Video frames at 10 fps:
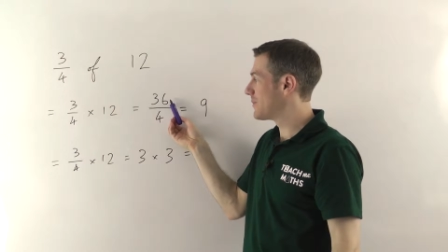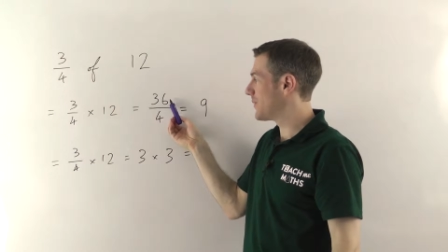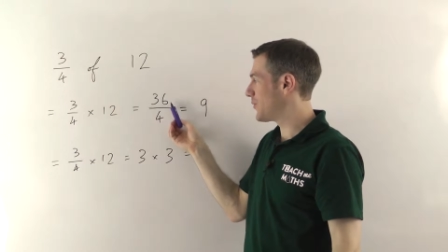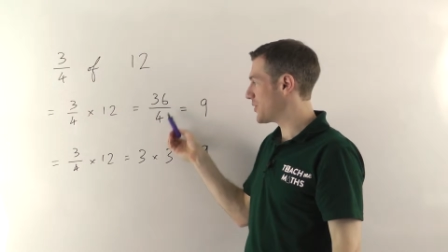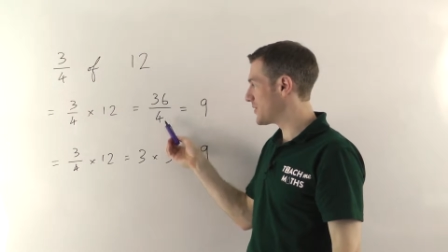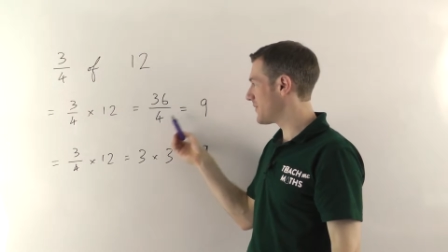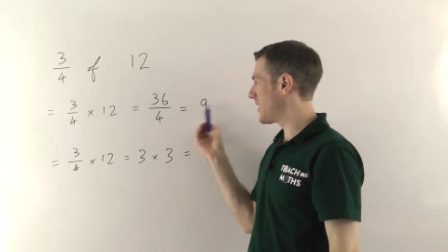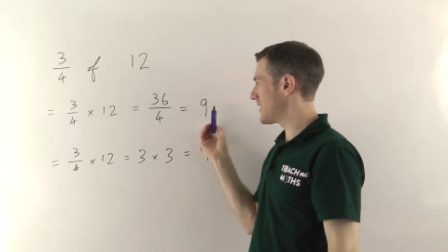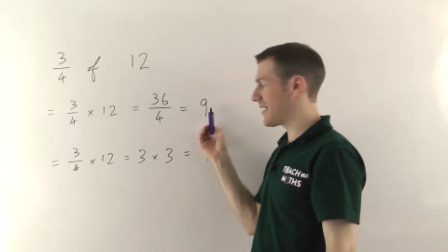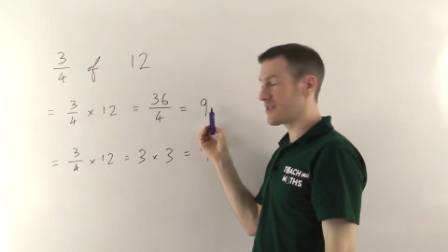before you
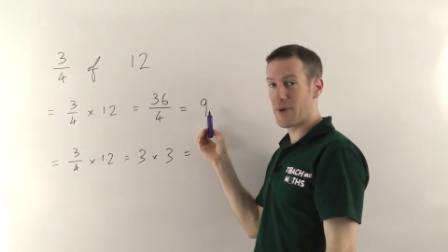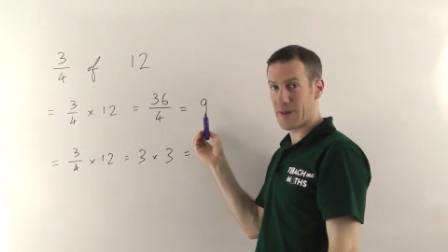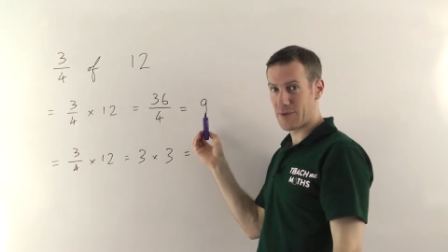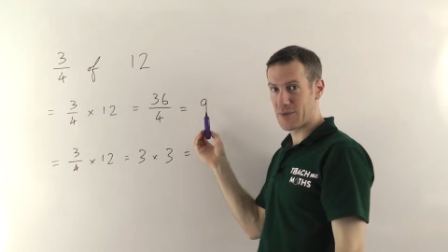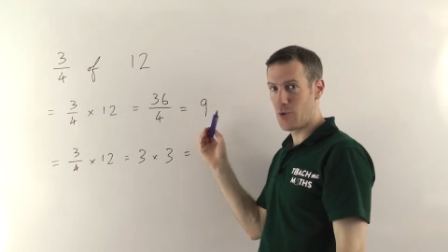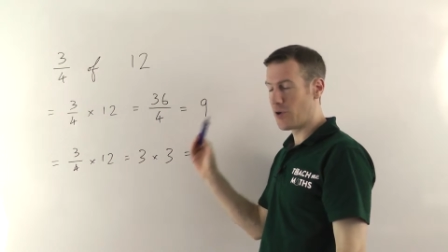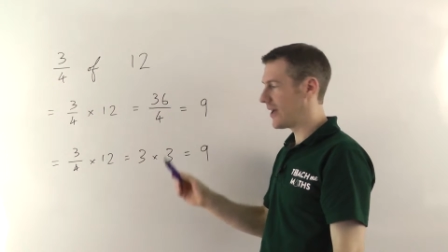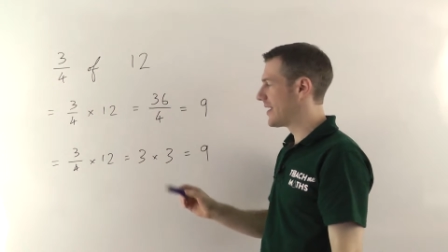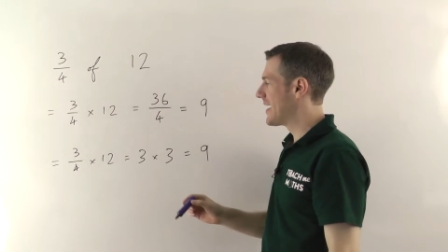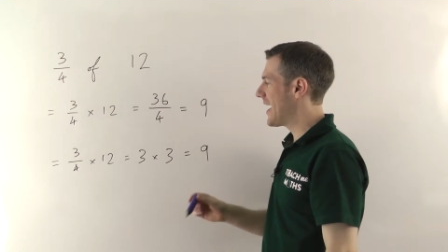divide down to make them
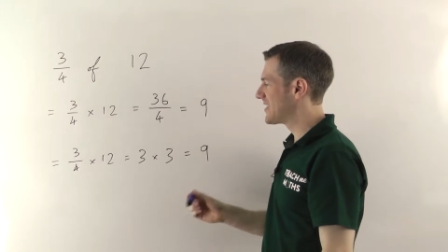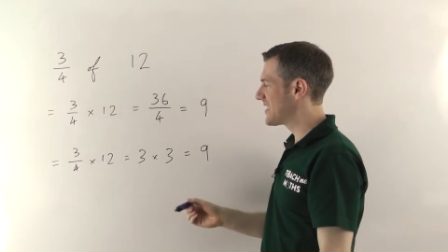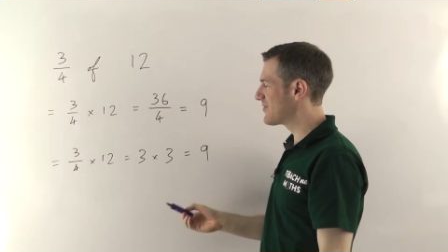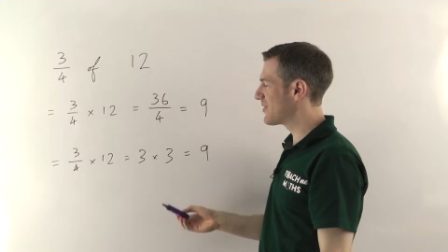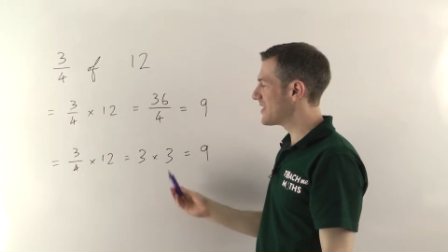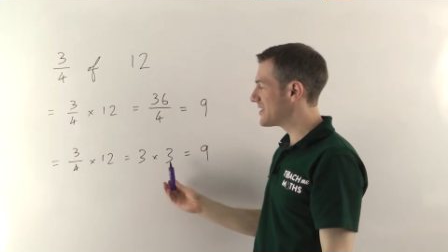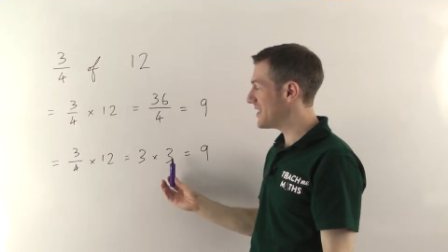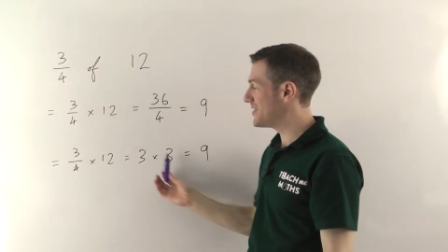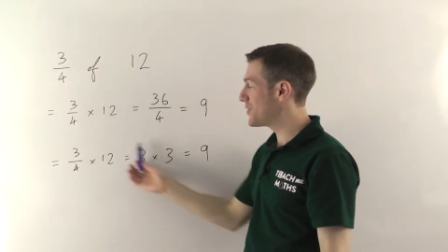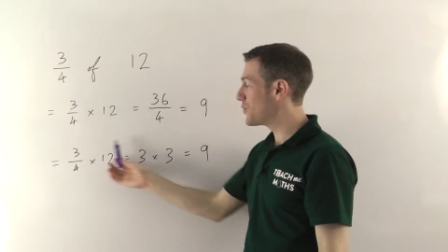smaller. And generally it's
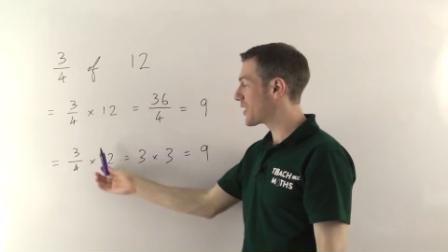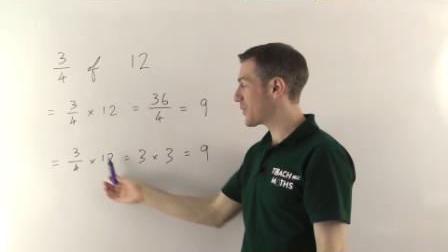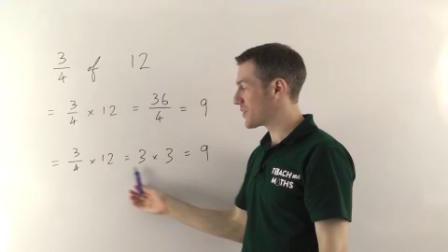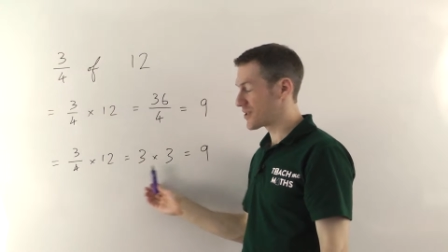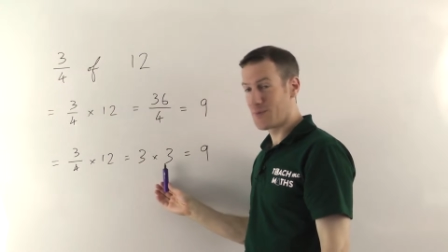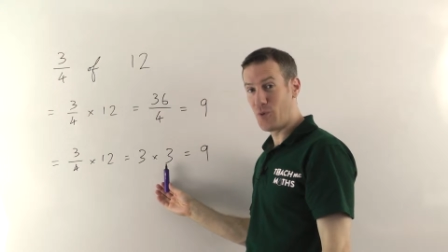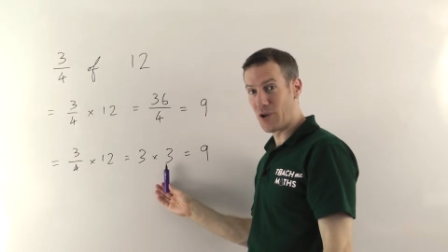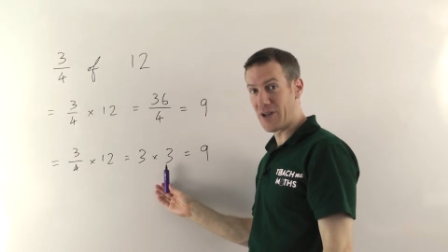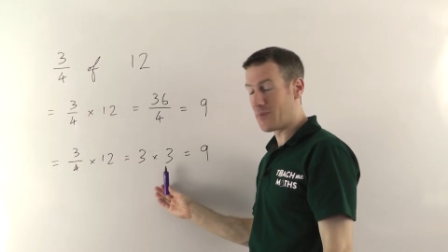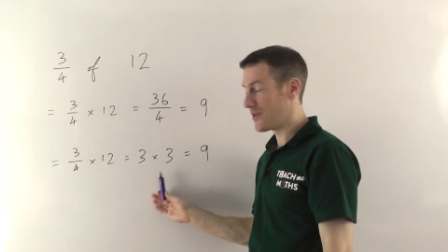easier working with
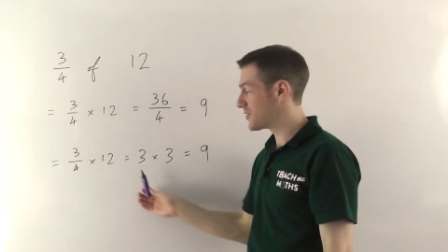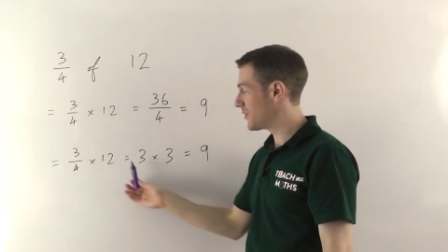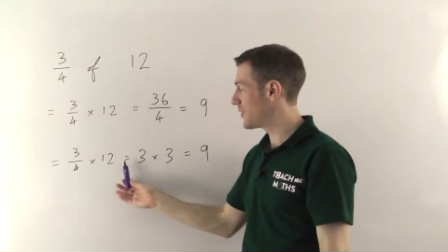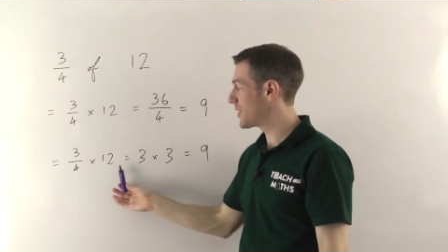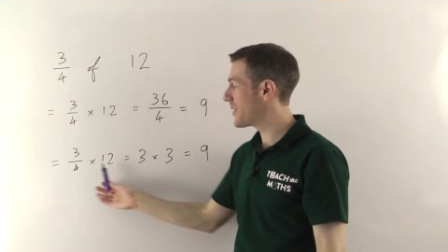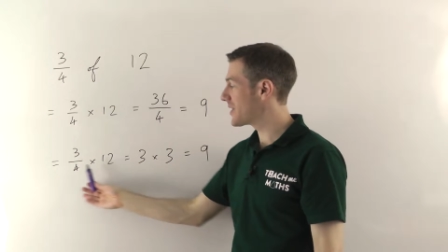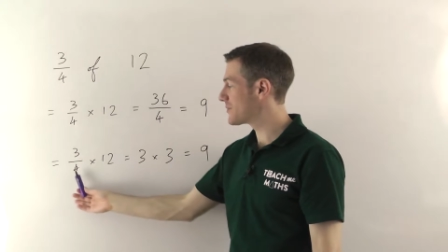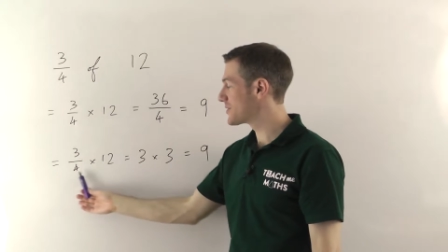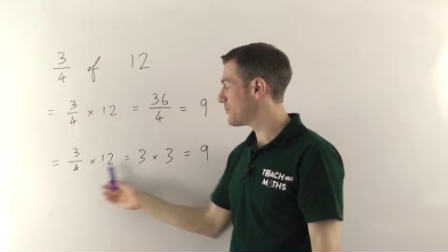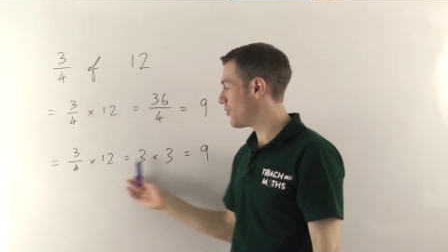smaller numbers. So if you can make
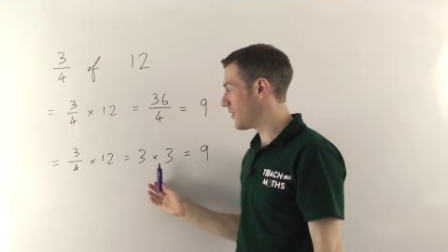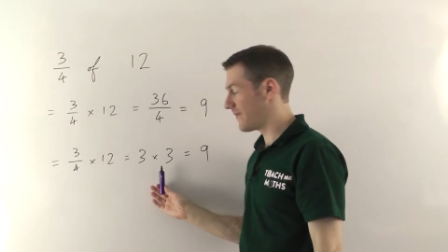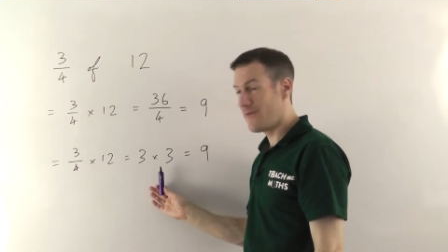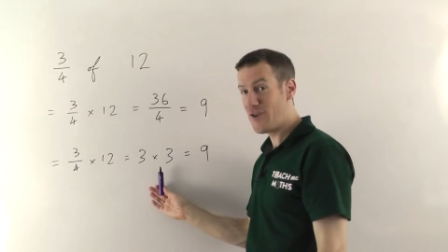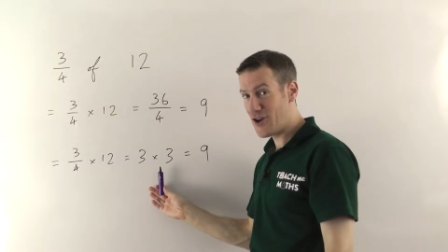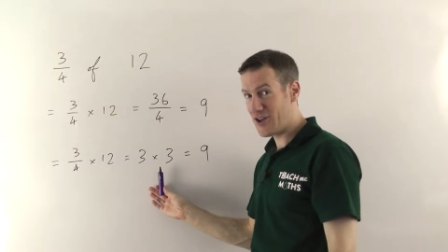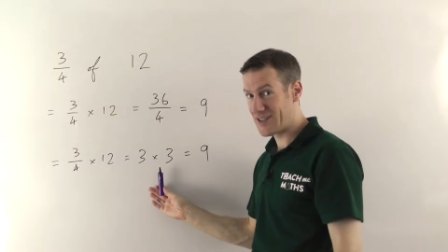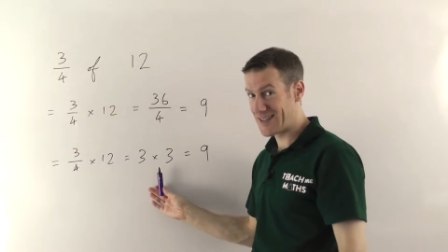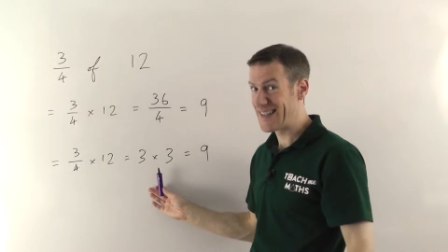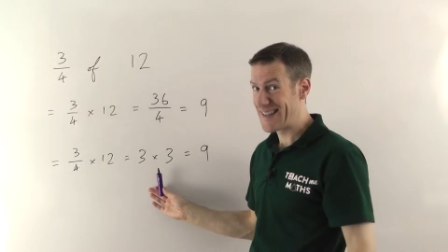them smaller
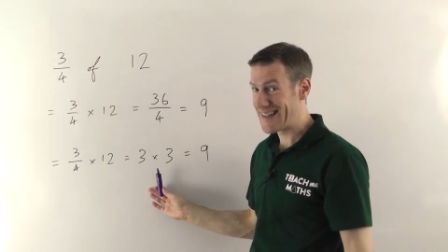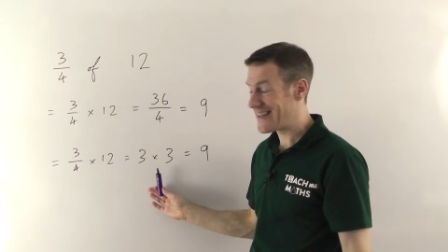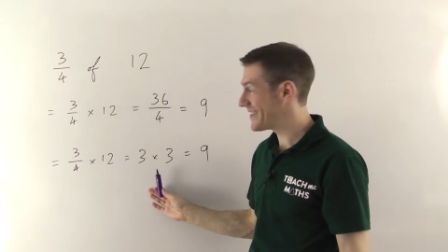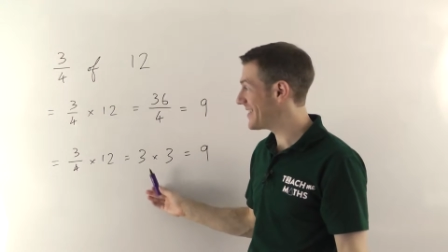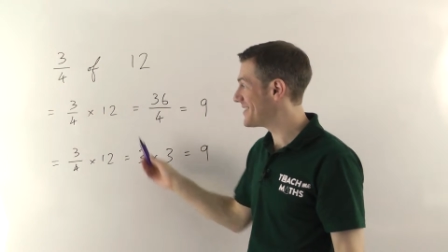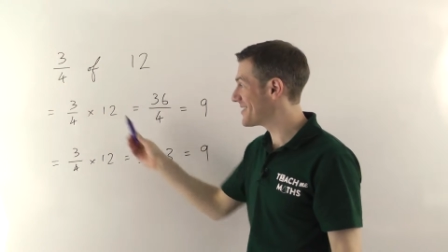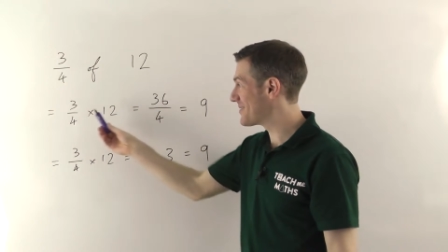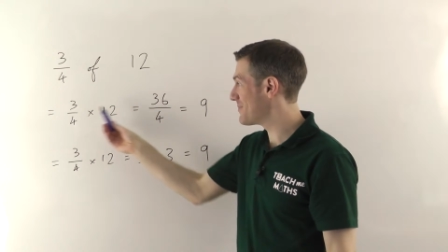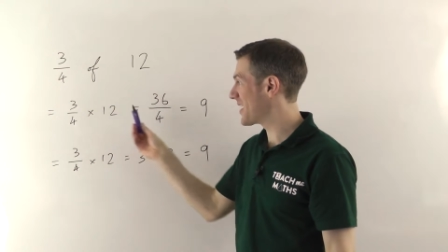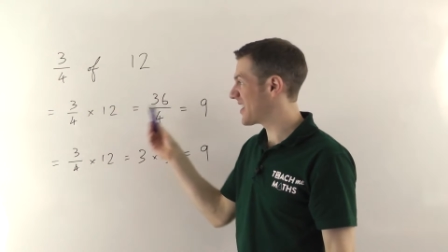first, that's easier
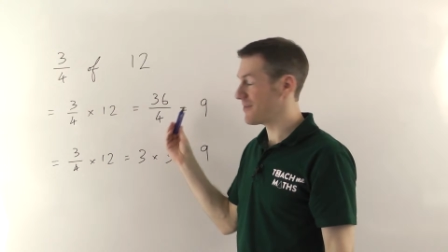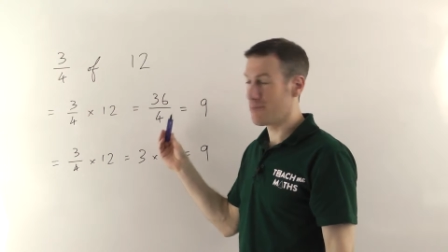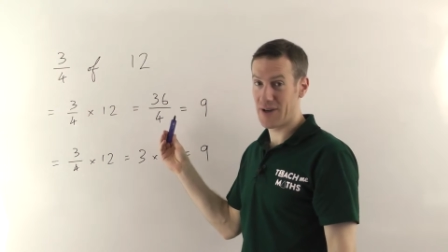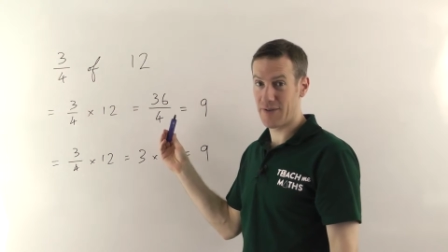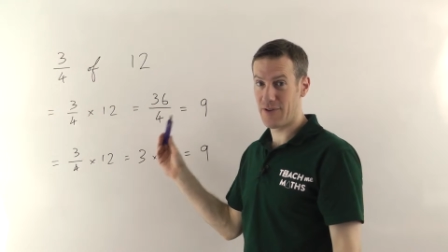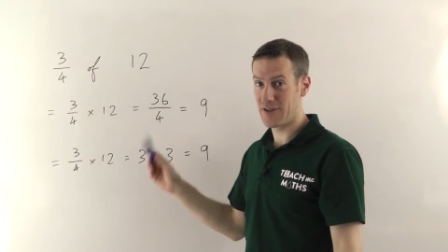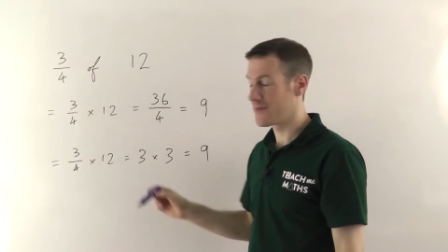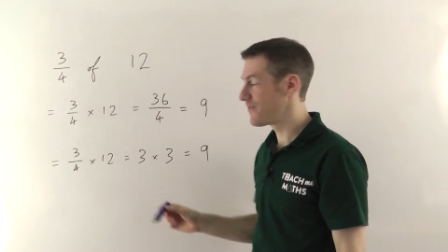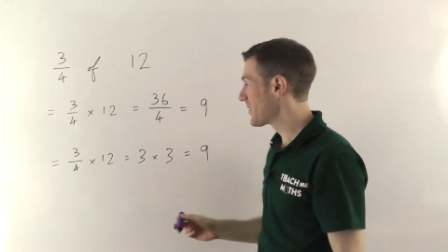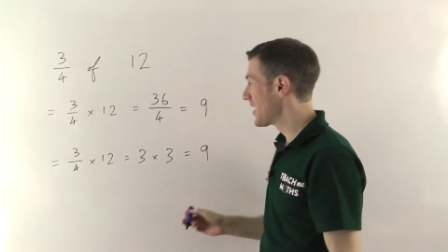than making them bigger first.